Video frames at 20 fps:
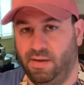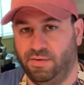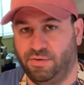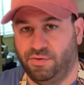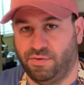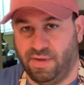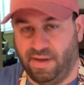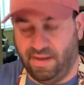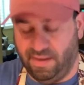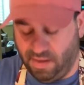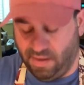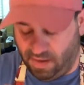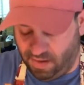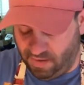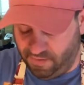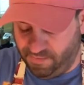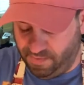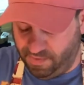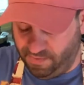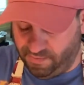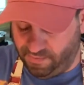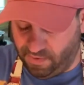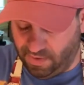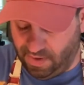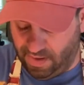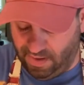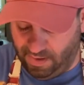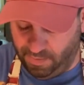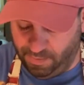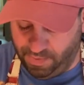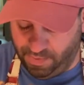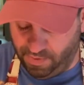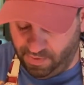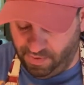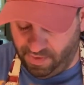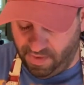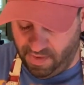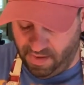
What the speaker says: dried off before I put